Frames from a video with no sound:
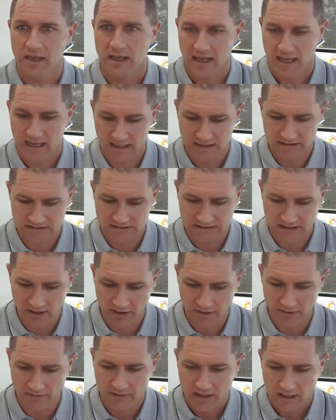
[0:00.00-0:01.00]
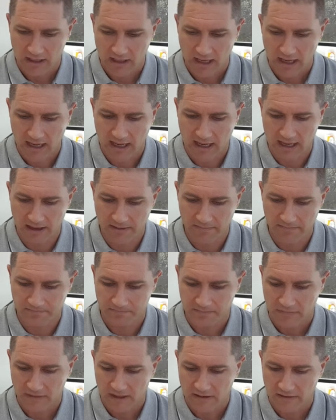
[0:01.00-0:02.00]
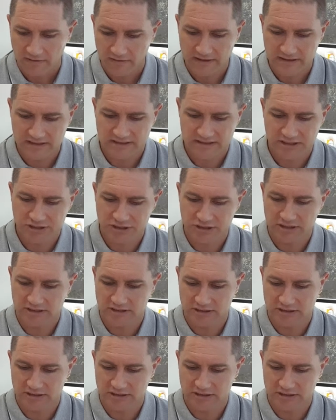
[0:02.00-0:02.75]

And so the decision